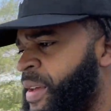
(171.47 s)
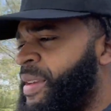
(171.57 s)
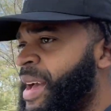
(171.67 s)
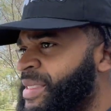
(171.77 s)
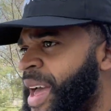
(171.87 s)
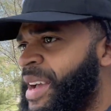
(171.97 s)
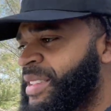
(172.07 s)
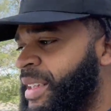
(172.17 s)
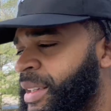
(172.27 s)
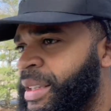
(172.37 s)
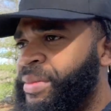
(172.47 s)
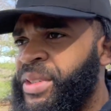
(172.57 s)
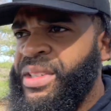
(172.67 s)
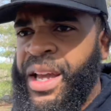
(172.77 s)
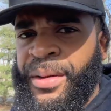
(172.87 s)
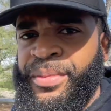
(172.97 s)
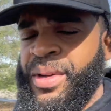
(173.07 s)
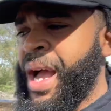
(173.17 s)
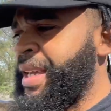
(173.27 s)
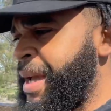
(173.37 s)
that's actually a lifter tap.
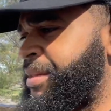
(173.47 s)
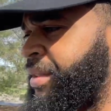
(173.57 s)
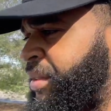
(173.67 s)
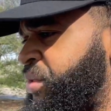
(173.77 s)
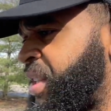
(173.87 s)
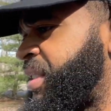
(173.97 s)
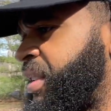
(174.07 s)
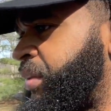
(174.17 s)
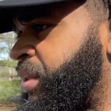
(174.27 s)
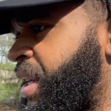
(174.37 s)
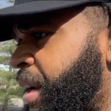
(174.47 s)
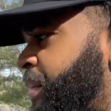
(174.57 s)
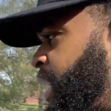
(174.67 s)
I can't conclude that's a lifter tap.